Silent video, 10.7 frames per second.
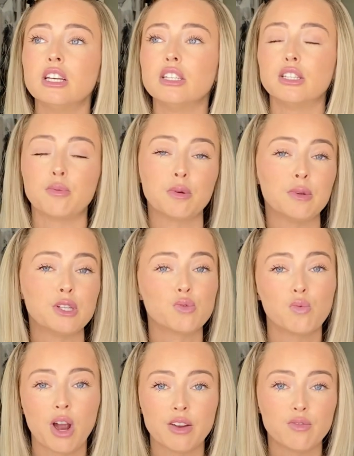Zimmerman's
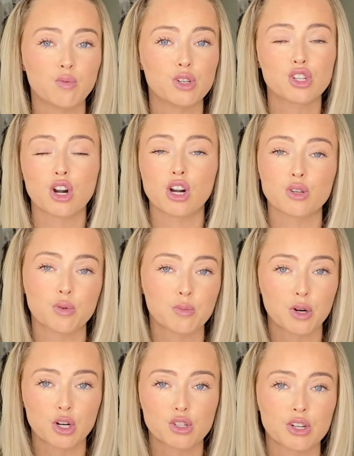wife was charged with
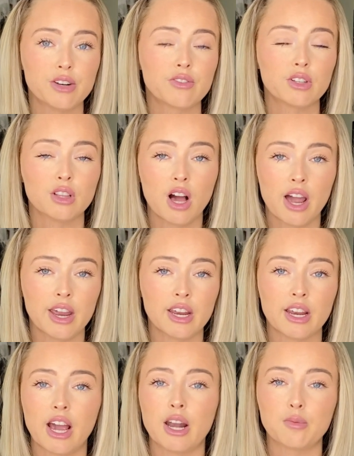perjury for
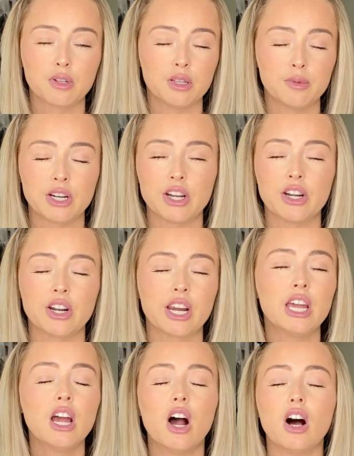lying at a preliminary hearing.
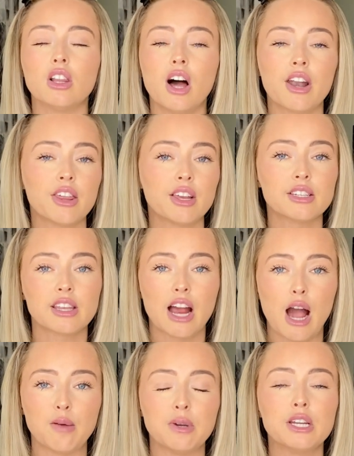A lot of things that
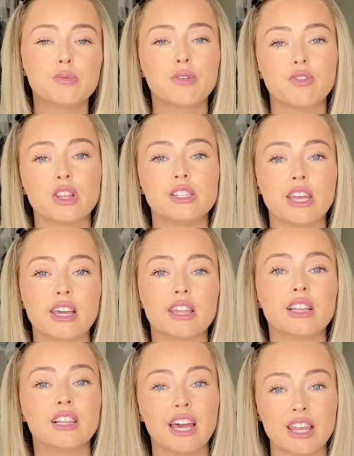happened, but for the sake of
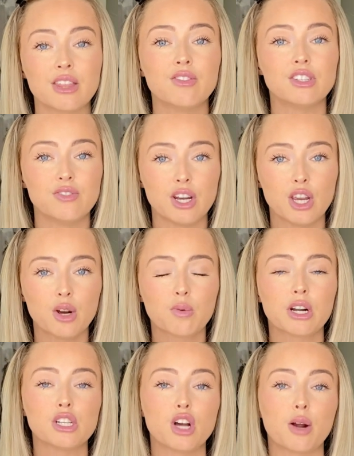the length of this video, we're
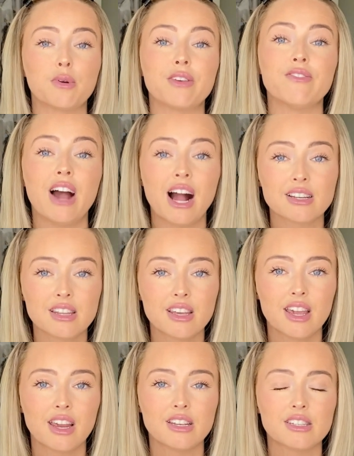going to talk about the facts of the
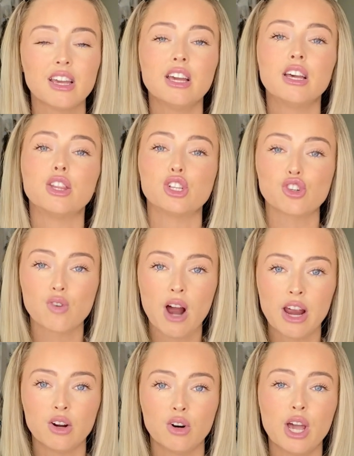case, the
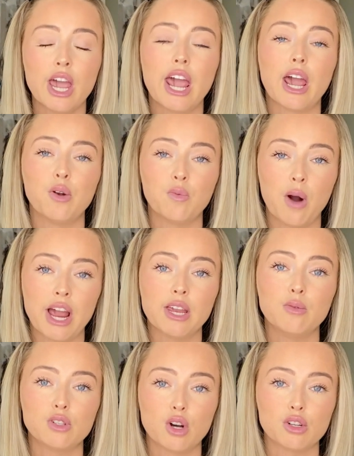trial, and why he
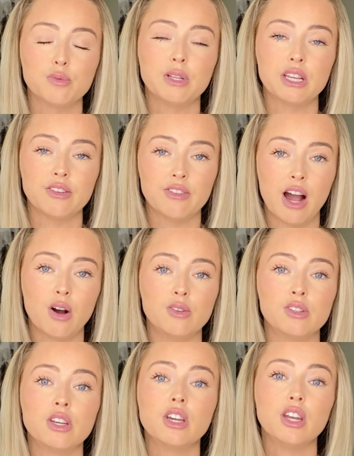was ultimately
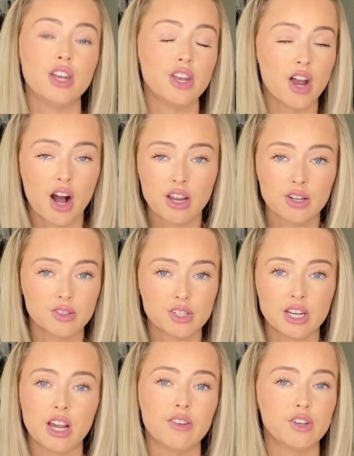found not
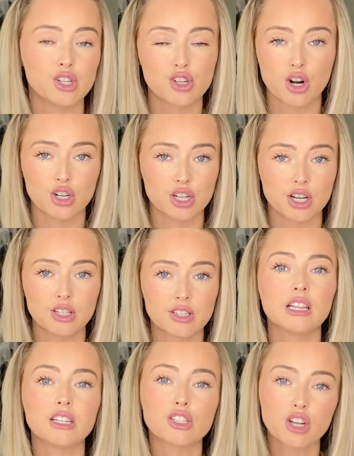guilty of his
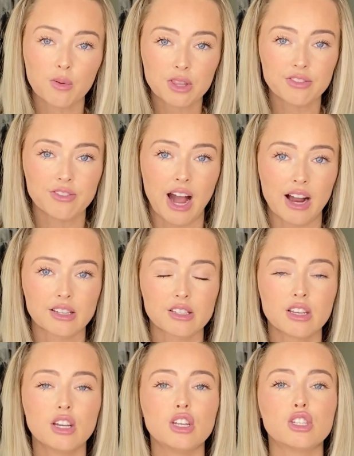charges. Let's start with the facts.
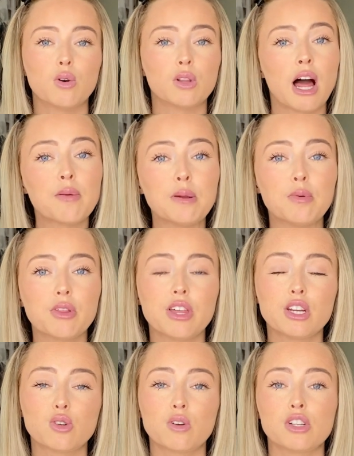So a lot of people
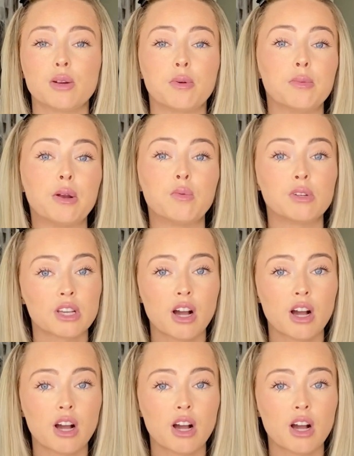think George Zimmerman was a